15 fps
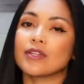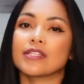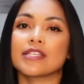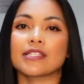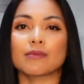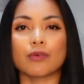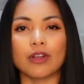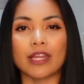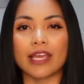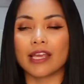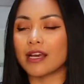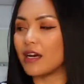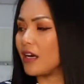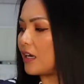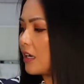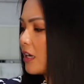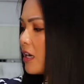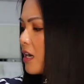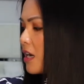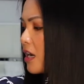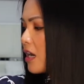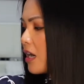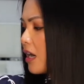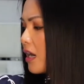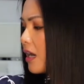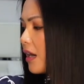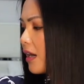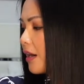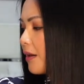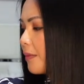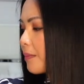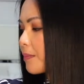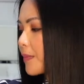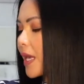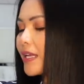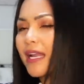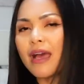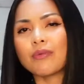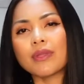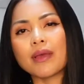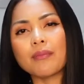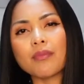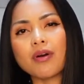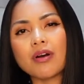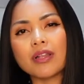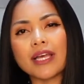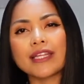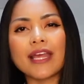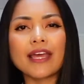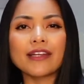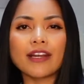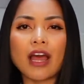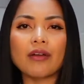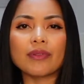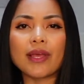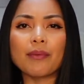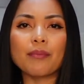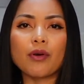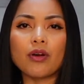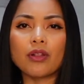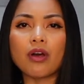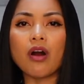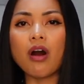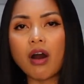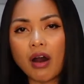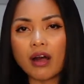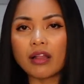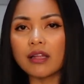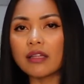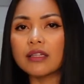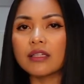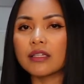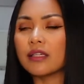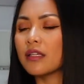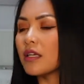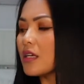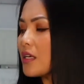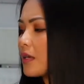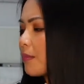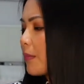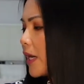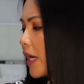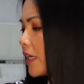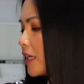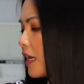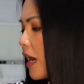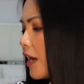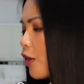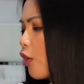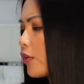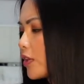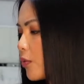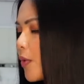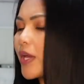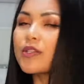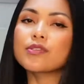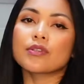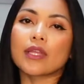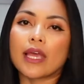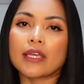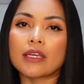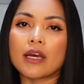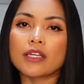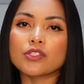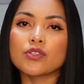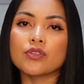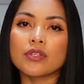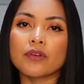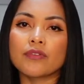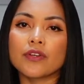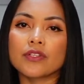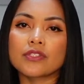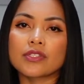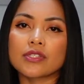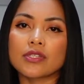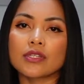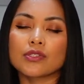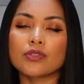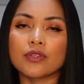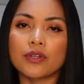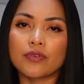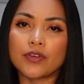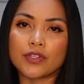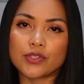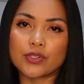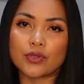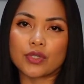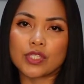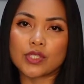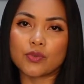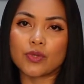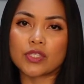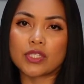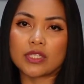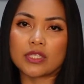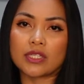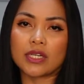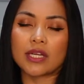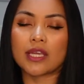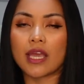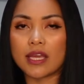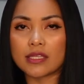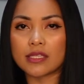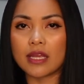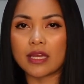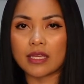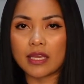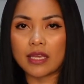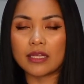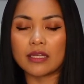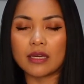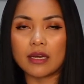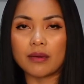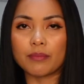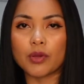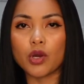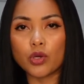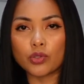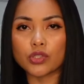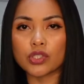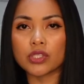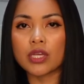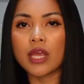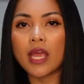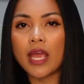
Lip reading: this is more like an outlet mall, another outlet mall haul. But I only went to like two different stores, which are again Coach